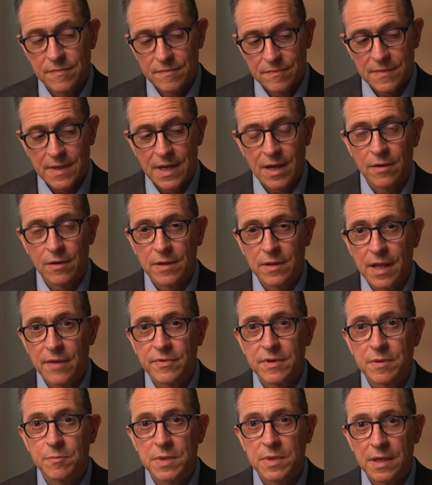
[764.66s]
Now, love
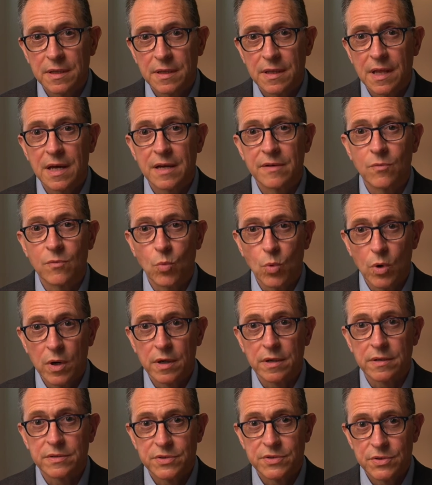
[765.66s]
can be a lot of
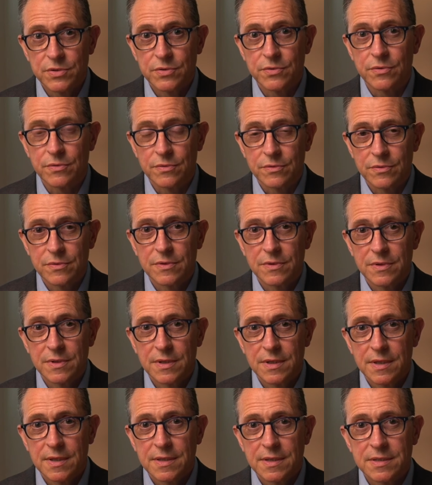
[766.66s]
work, too.
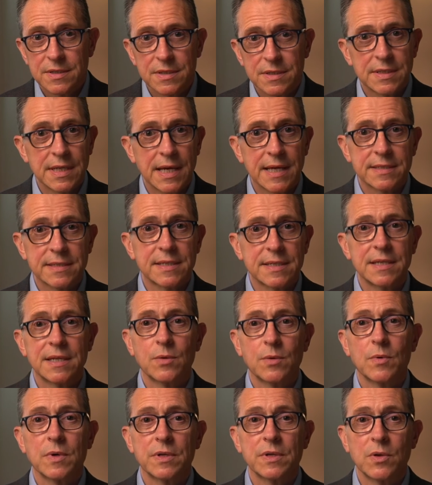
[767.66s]
Just ask
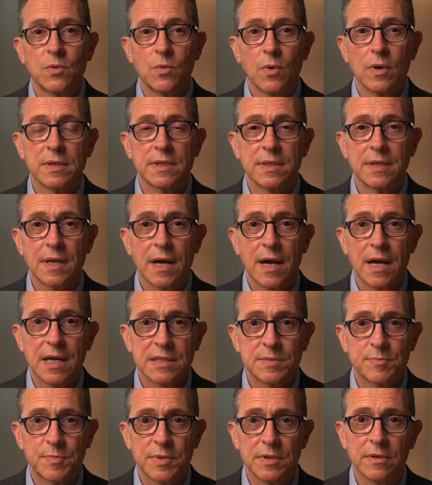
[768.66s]
anyone who worked at a
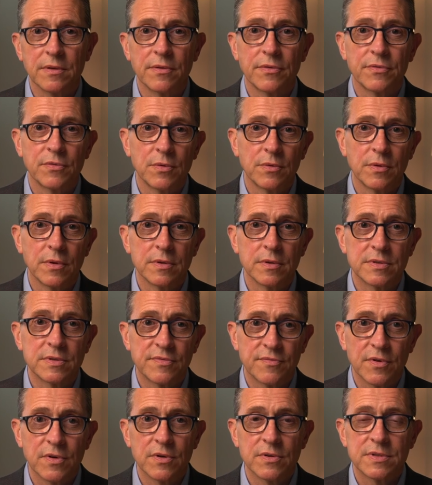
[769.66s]
hospital through those
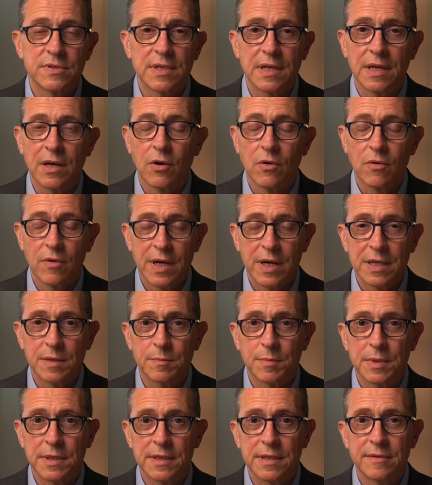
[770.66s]
first
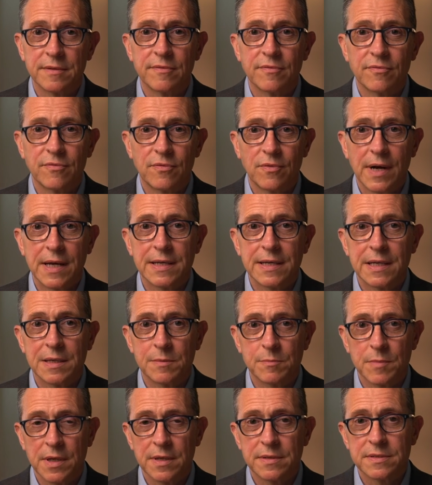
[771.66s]
incredibly frightening
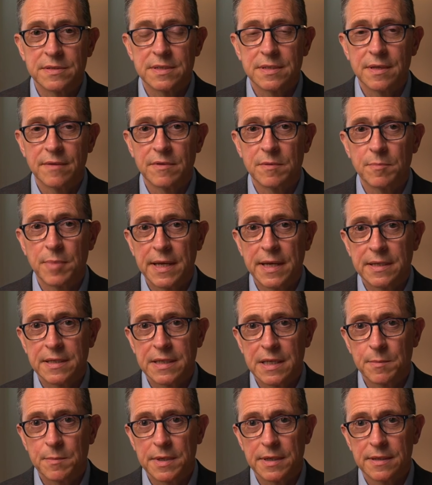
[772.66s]
months of the
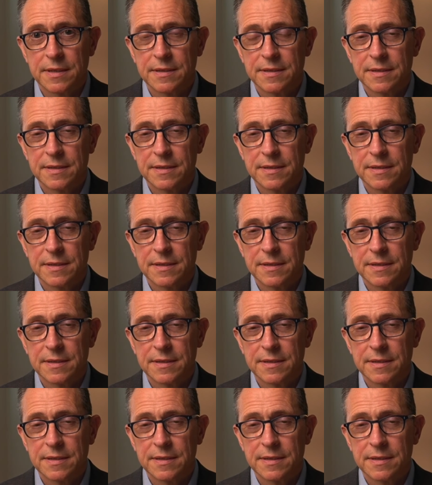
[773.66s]
pandemic.